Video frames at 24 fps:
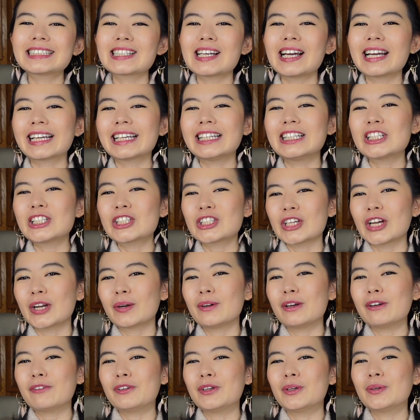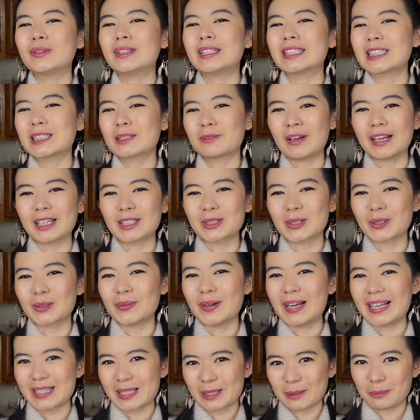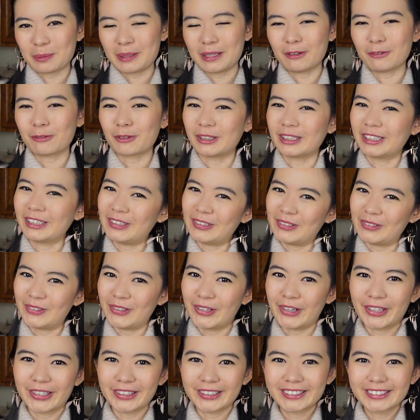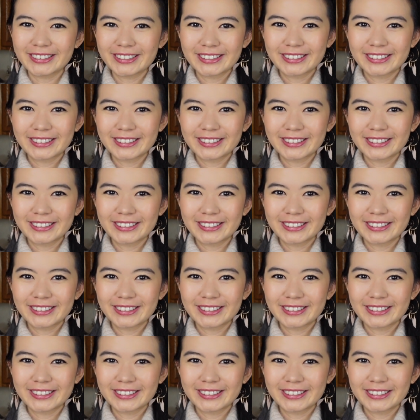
so I can share with you this special recipe for the new year.